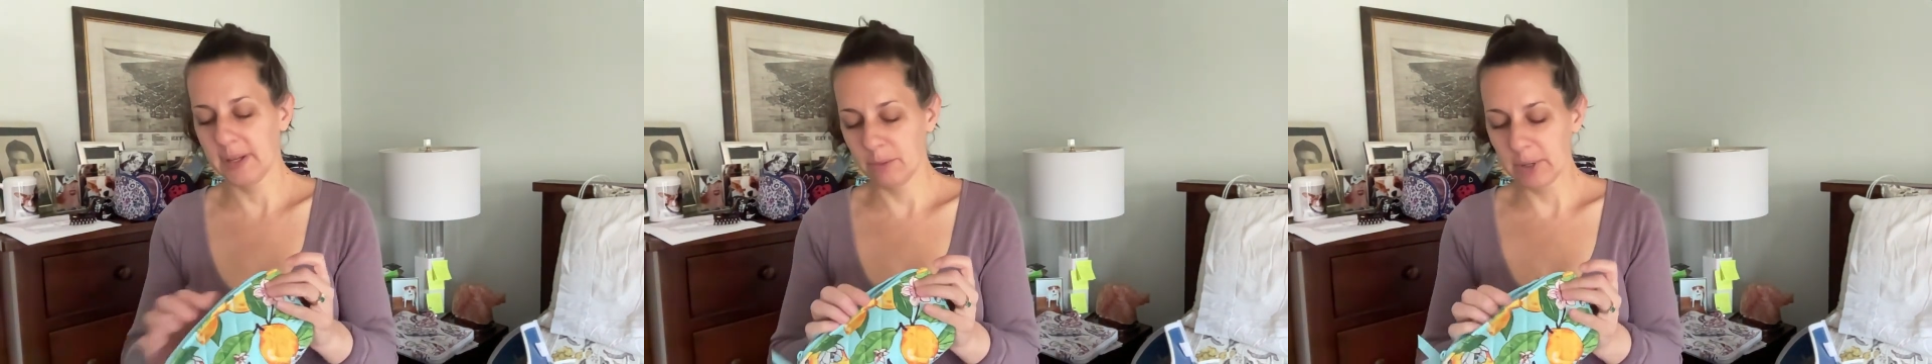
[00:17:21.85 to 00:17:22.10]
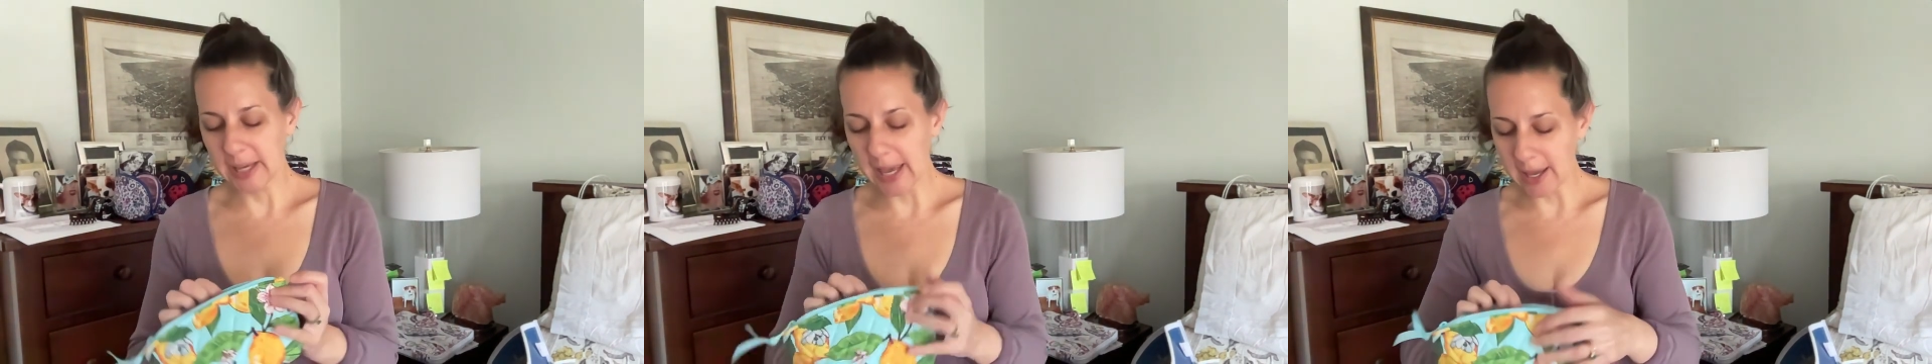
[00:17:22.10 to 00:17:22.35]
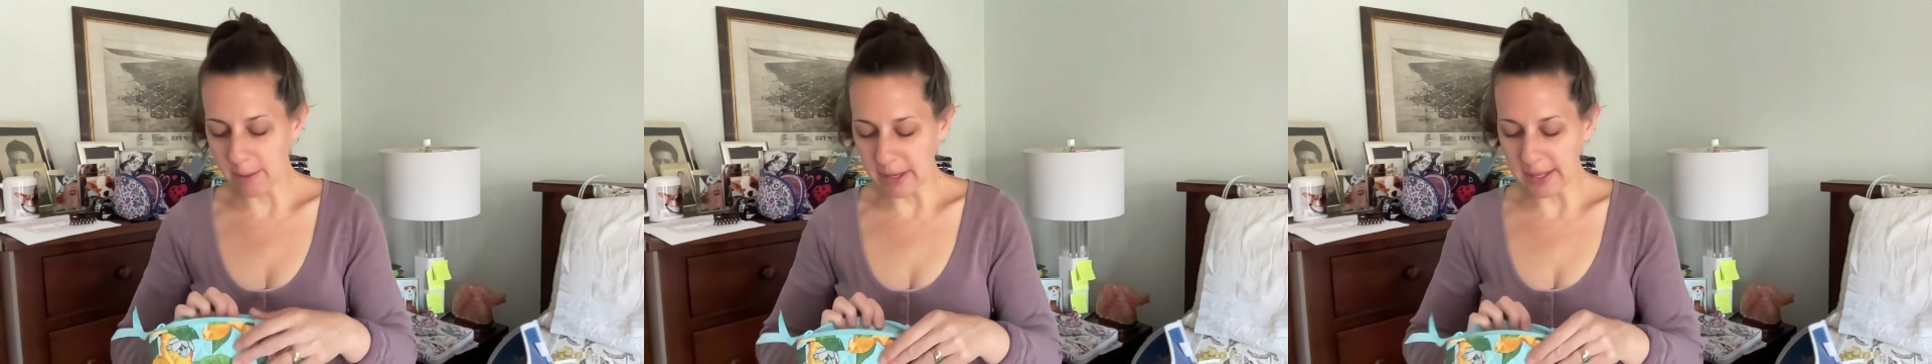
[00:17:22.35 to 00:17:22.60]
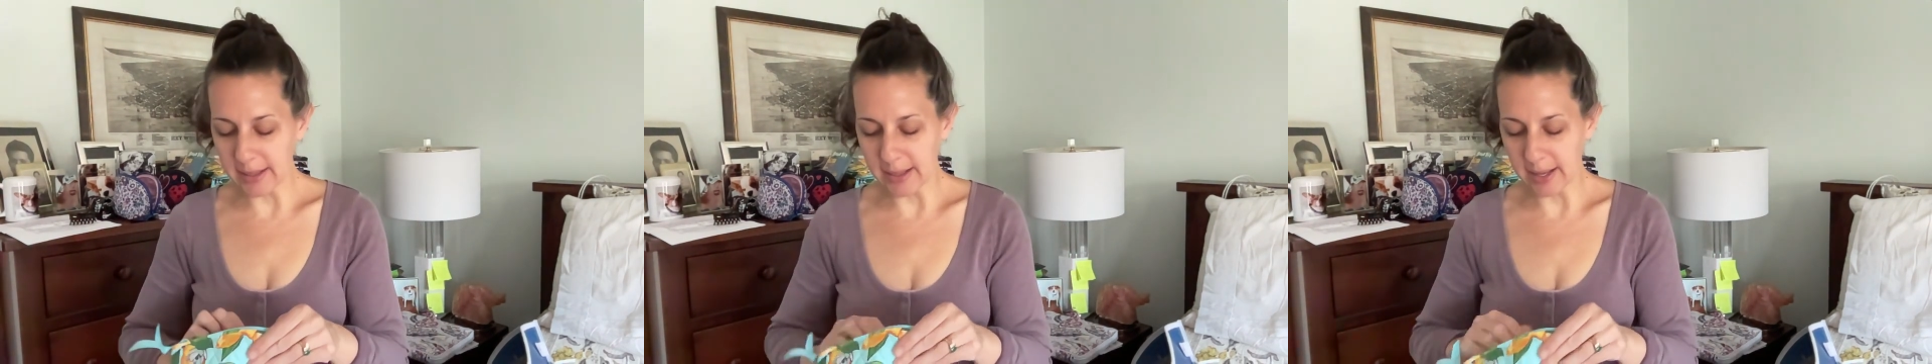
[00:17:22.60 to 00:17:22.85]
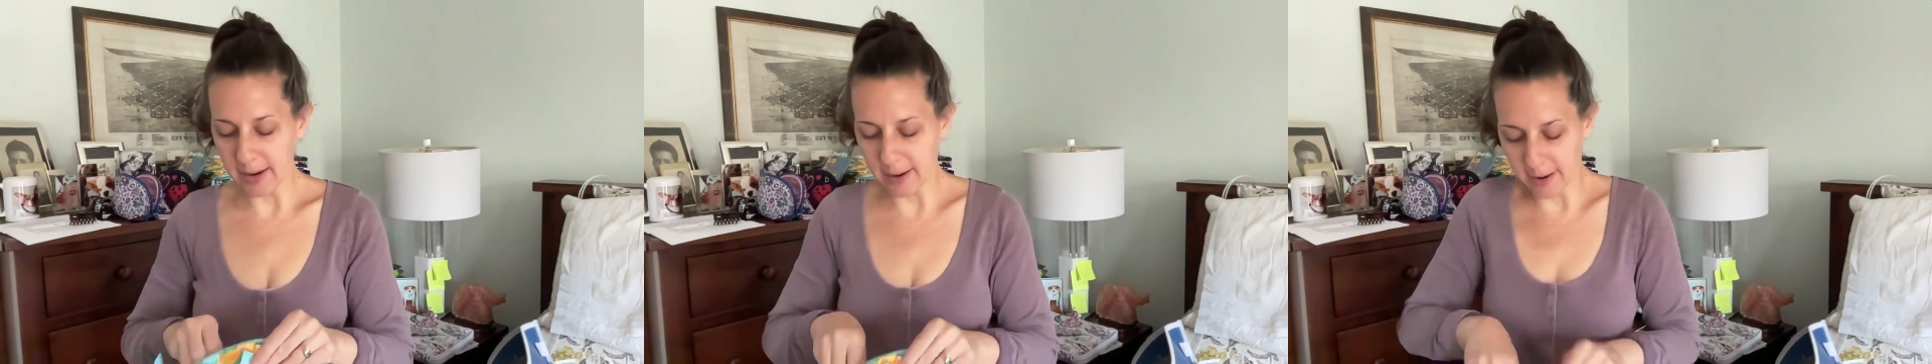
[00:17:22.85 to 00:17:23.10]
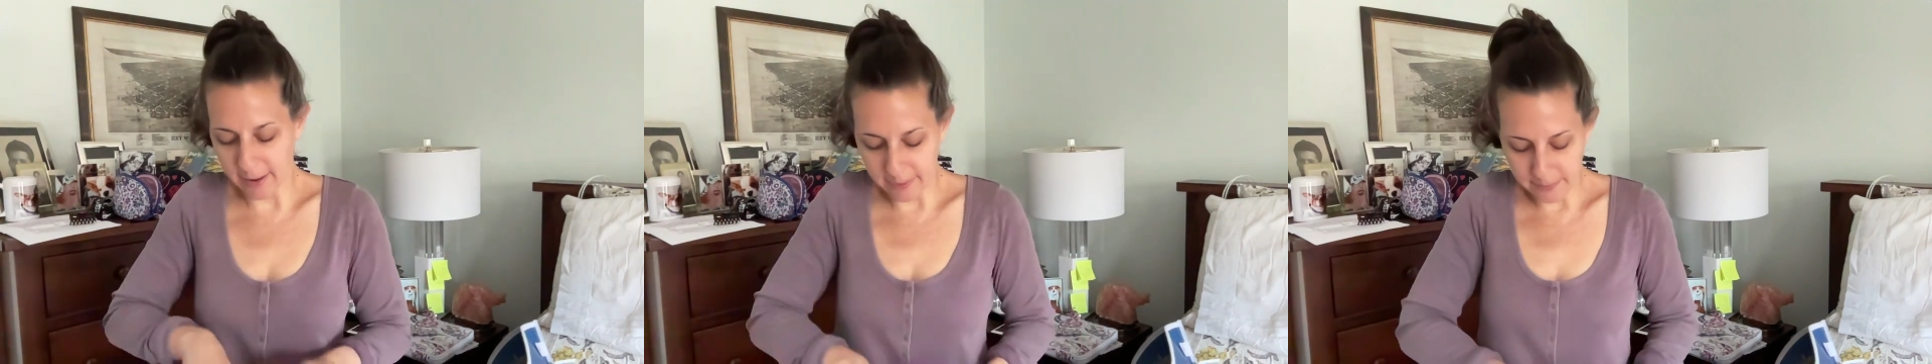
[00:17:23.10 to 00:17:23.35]
what came in
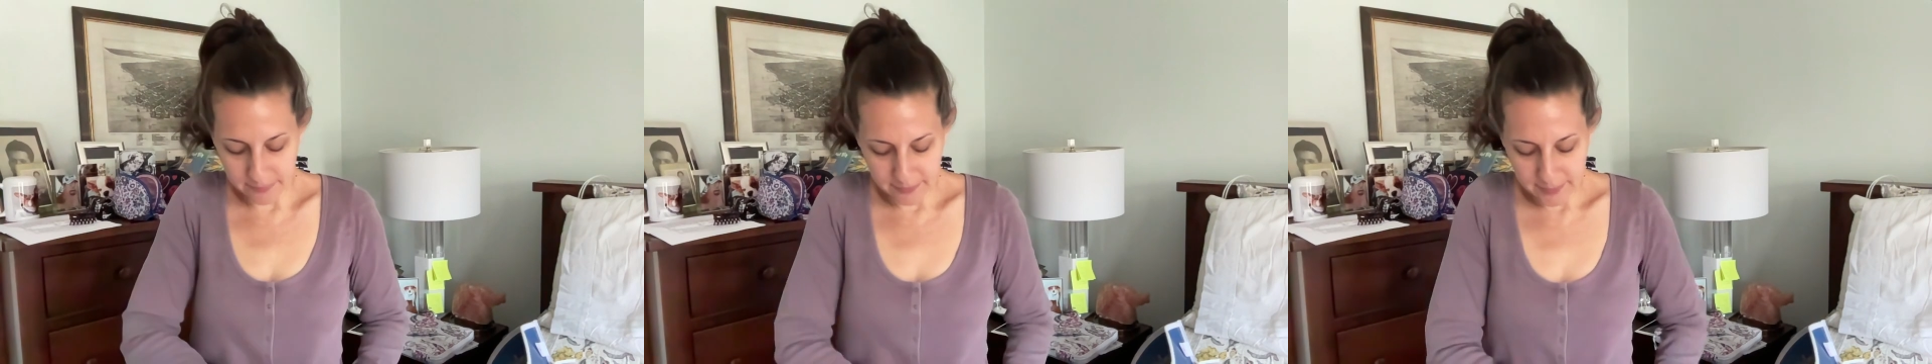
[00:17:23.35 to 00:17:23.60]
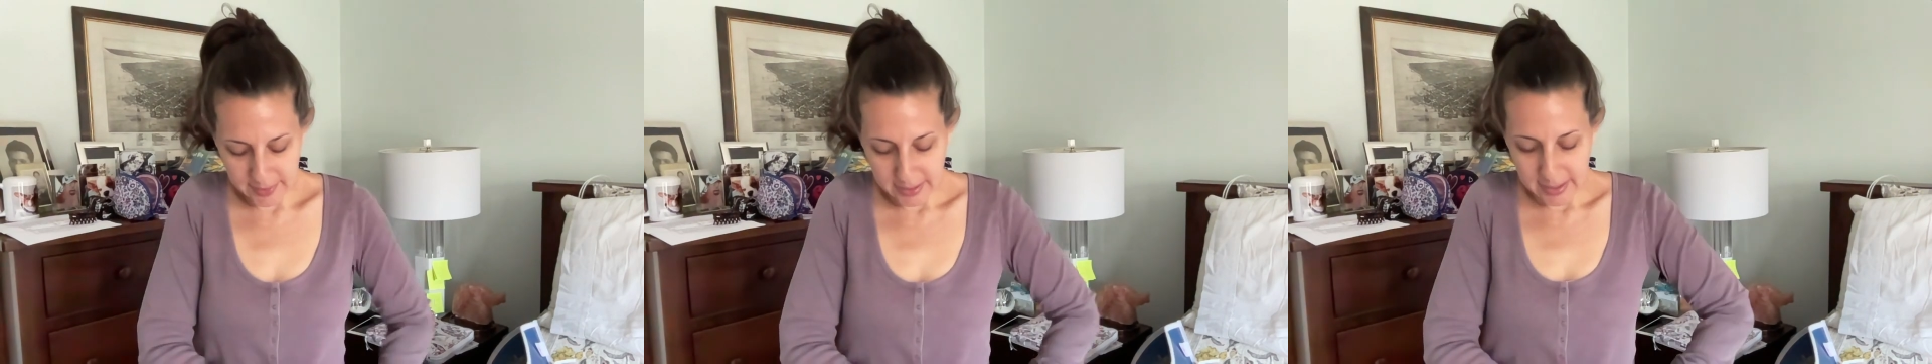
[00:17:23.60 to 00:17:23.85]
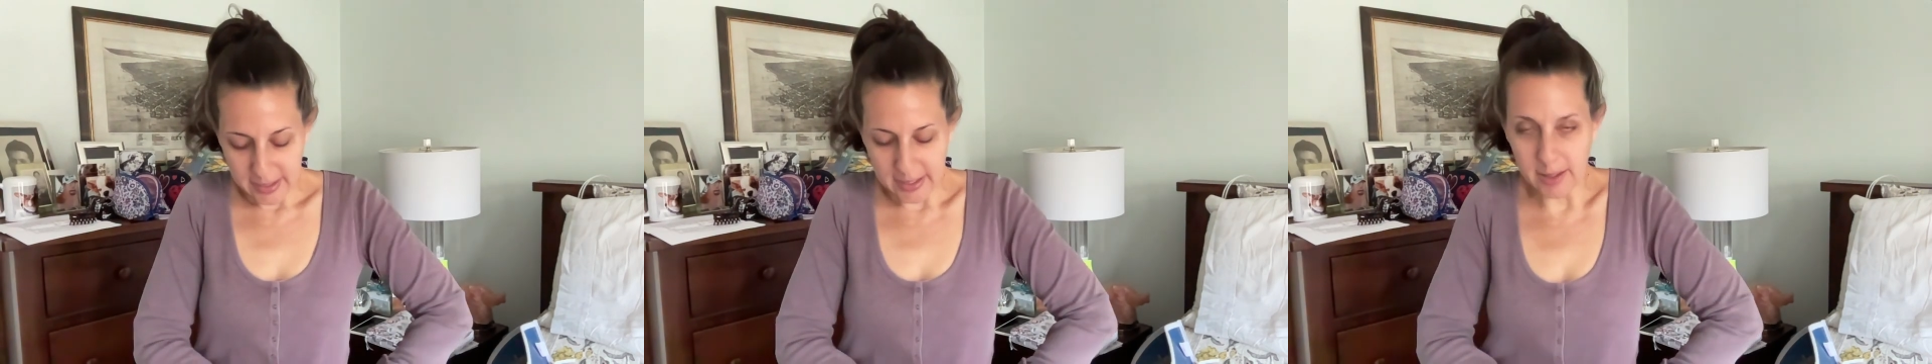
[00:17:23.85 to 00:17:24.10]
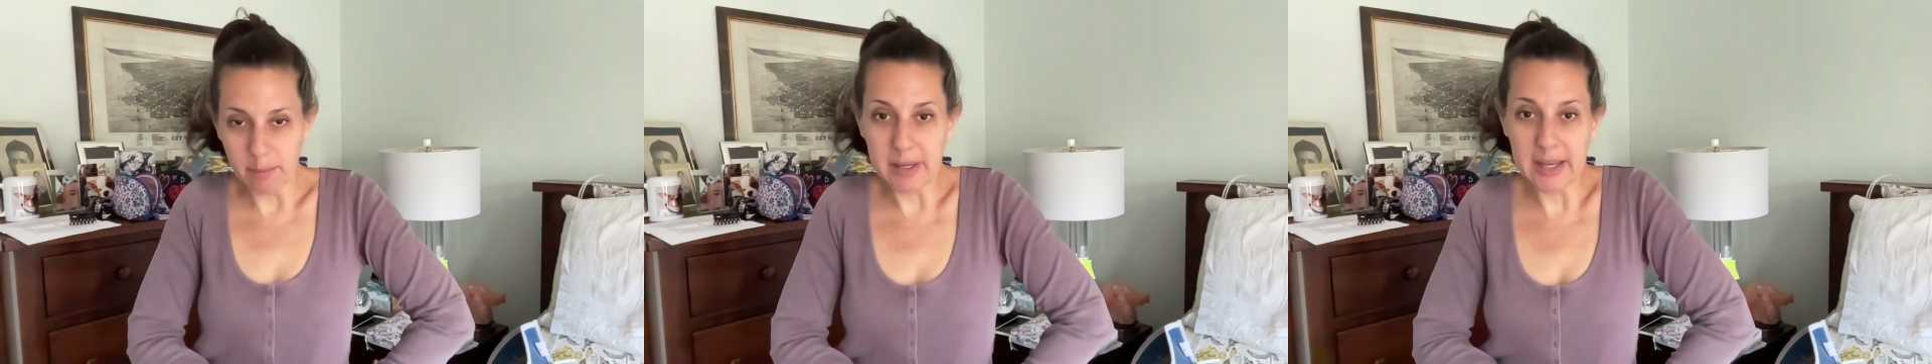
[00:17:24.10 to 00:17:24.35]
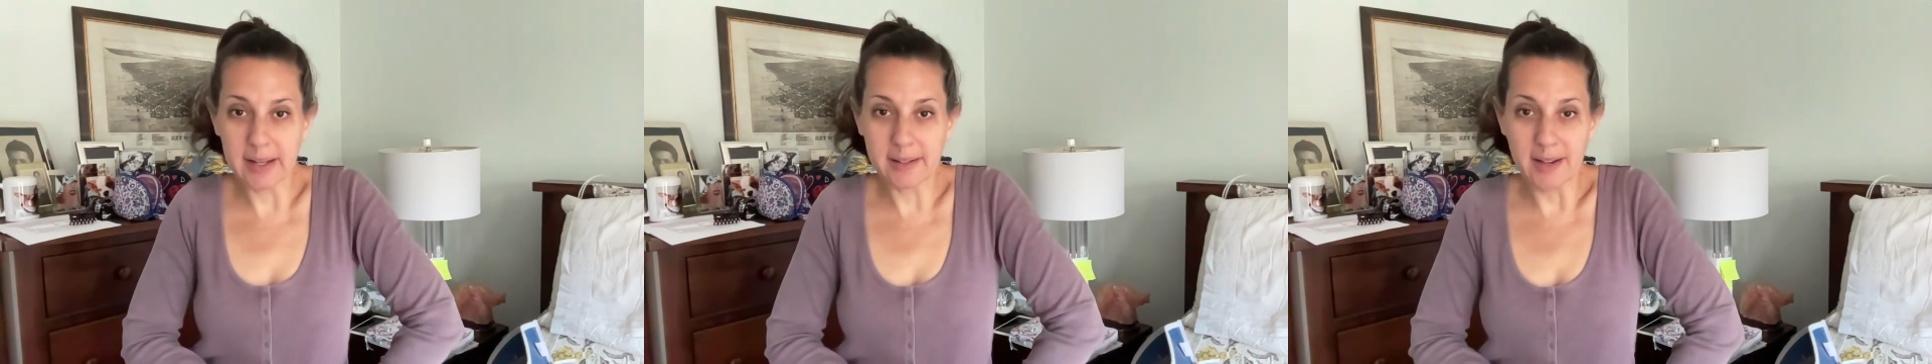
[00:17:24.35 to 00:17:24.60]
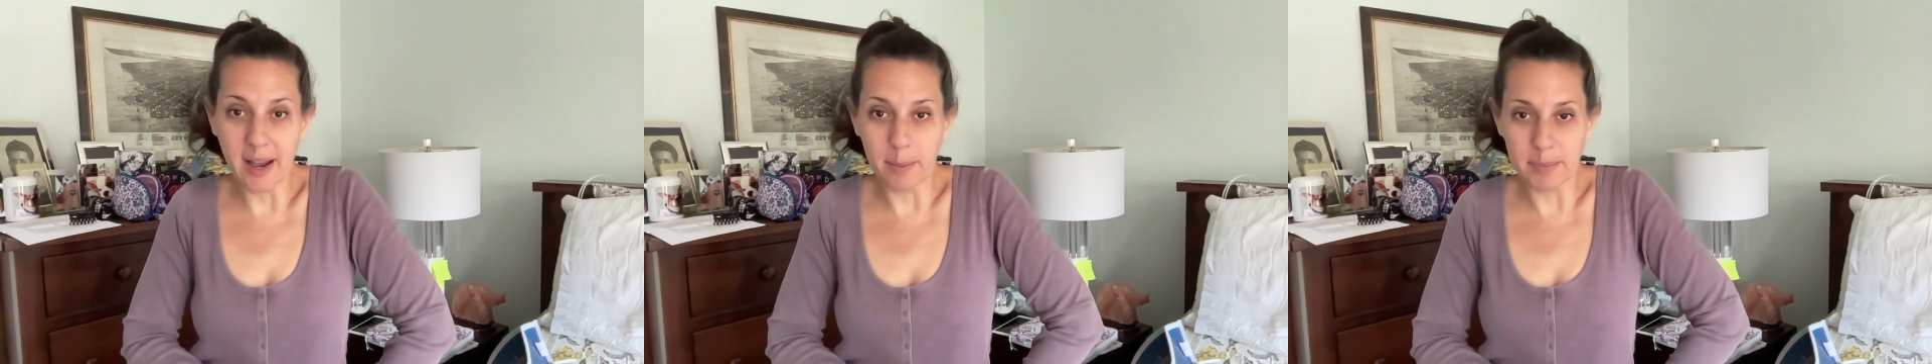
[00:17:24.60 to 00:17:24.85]
there, in the big
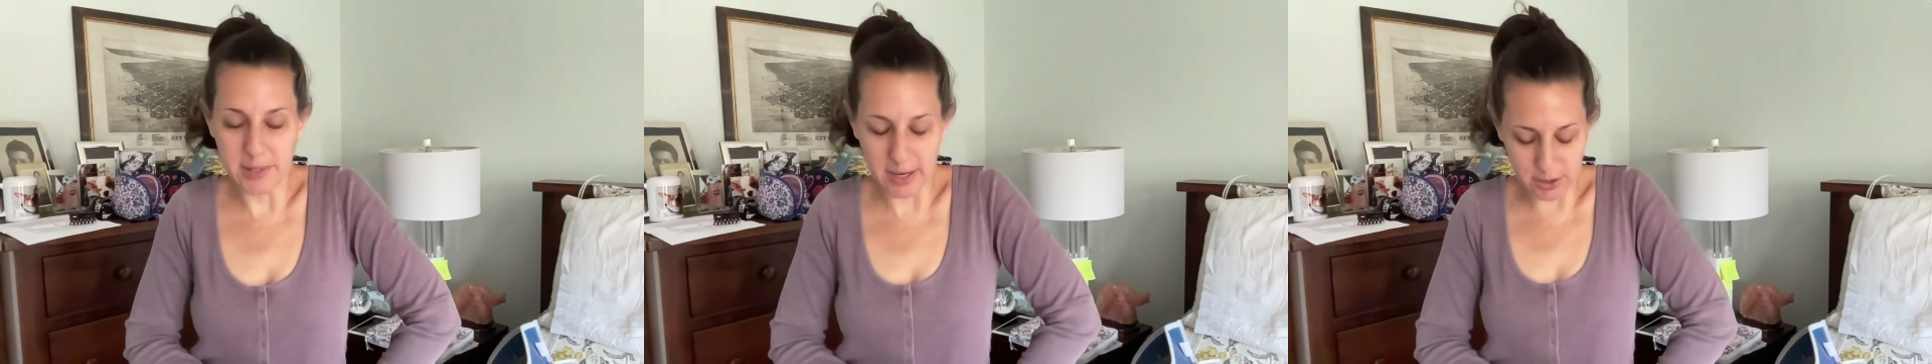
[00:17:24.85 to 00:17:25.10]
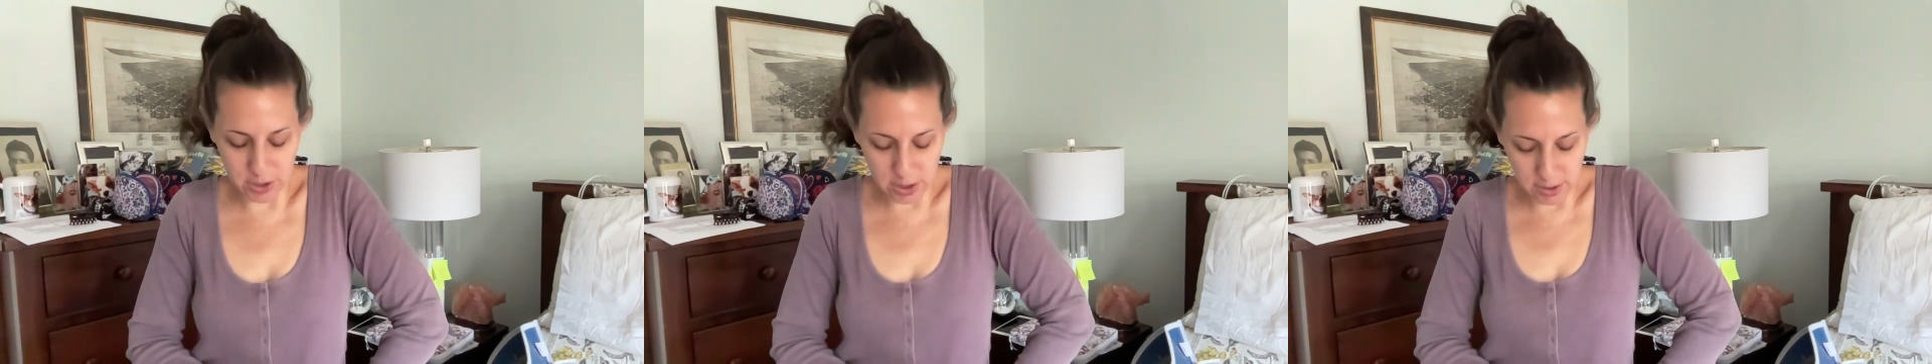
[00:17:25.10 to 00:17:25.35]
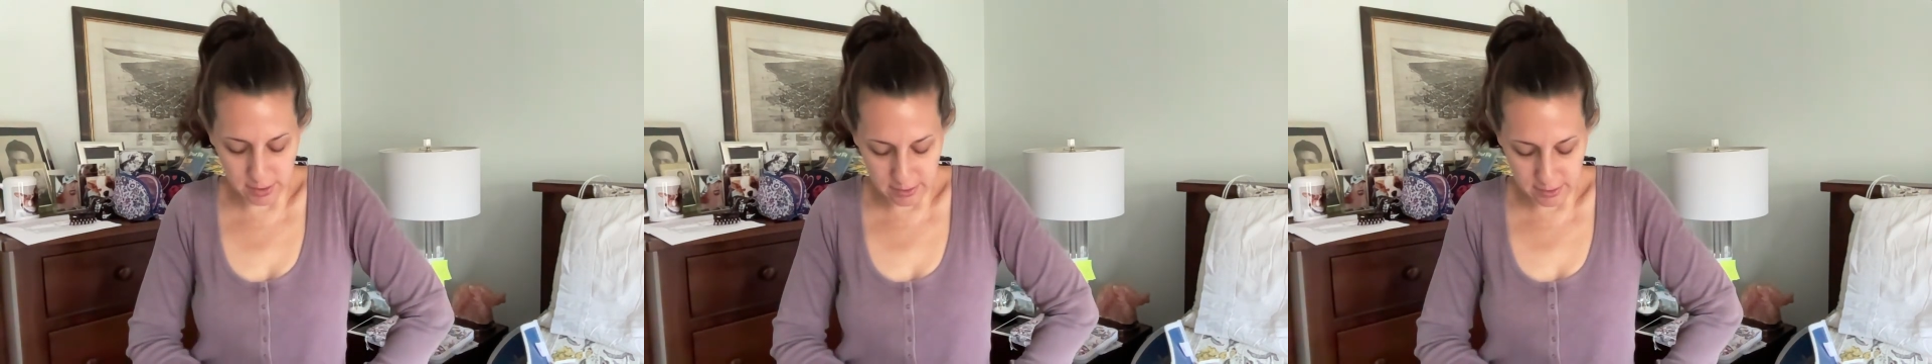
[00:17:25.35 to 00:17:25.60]
top section,